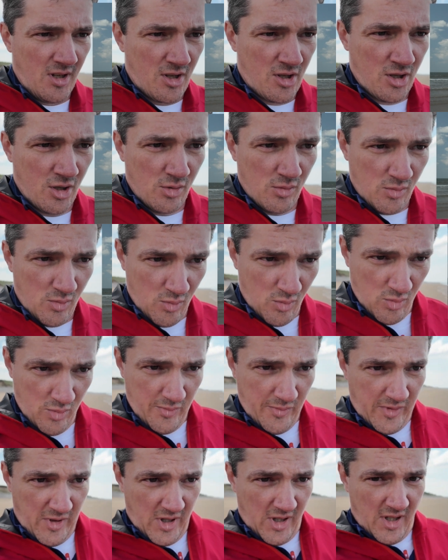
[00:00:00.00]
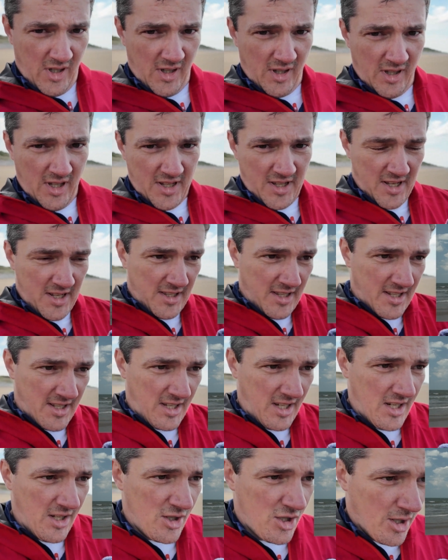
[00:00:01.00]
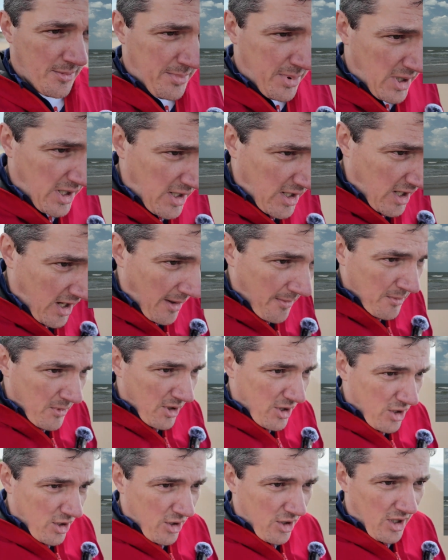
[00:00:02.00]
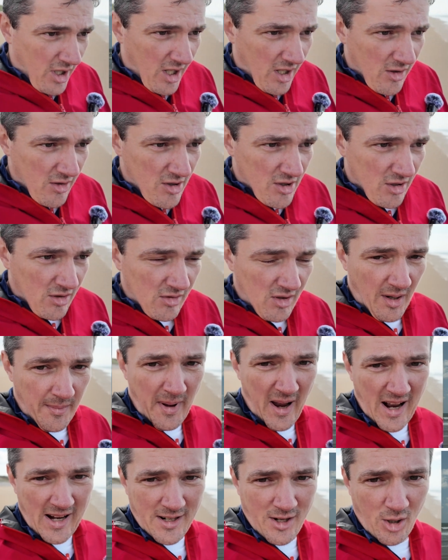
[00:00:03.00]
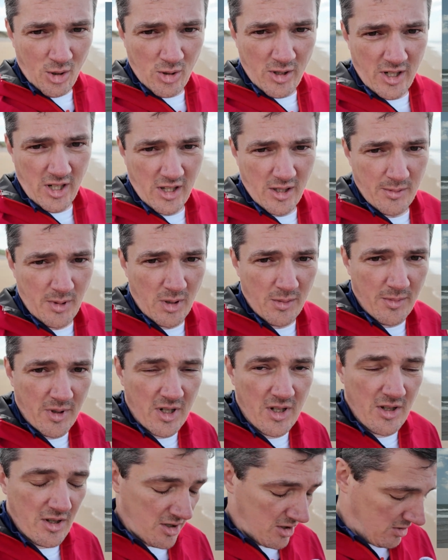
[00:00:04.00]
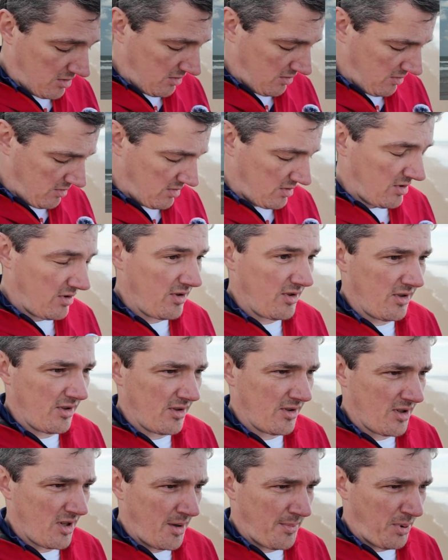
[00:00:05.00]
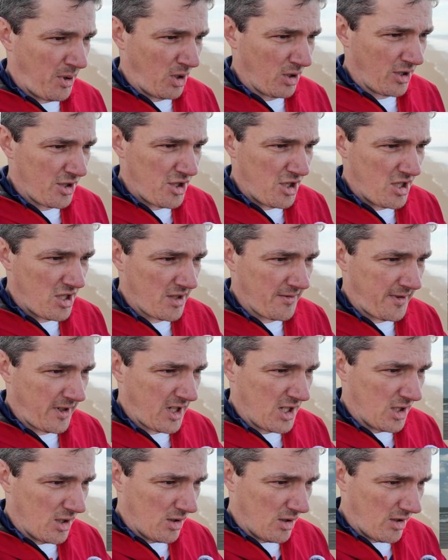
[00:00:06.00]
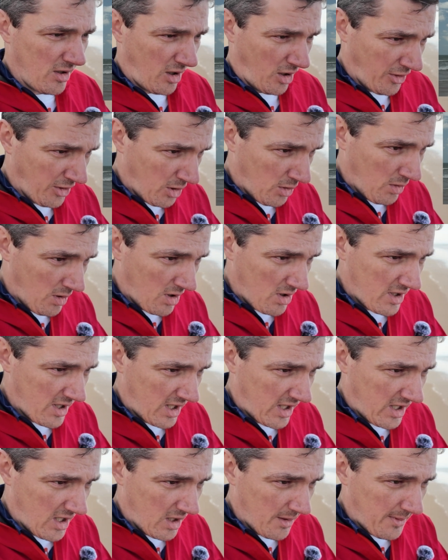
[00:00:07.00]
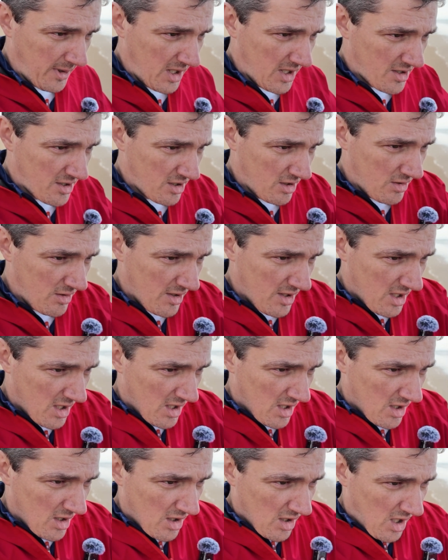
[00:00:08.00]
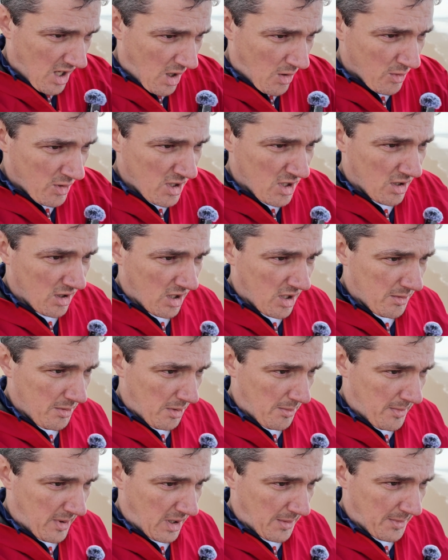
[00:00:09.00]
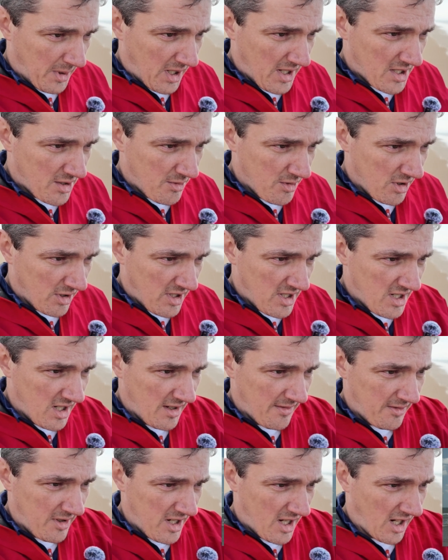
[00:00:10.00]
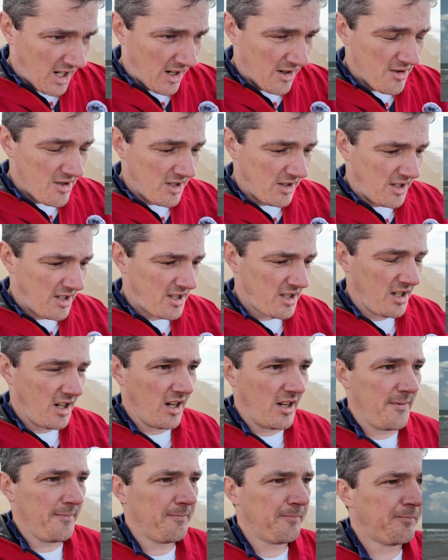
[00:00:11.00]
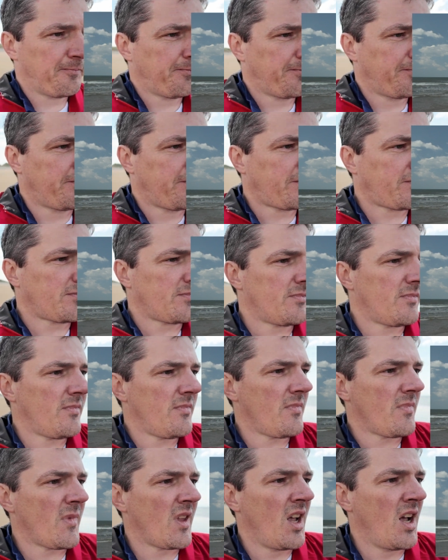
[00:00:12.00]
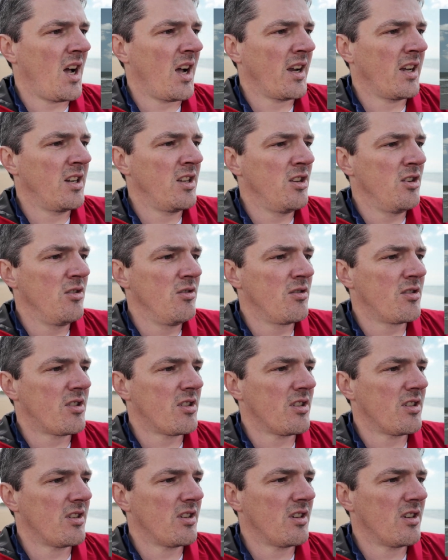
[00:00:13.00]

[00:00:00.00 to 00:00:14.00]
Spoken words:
So this is the scene jumping in camera here now. So I'm hand holding at the moment, so apologies if I go on the wonk a little bit. So I want to go a little bit minimalist. We've got these lovely clouds in the sky. I'm going to use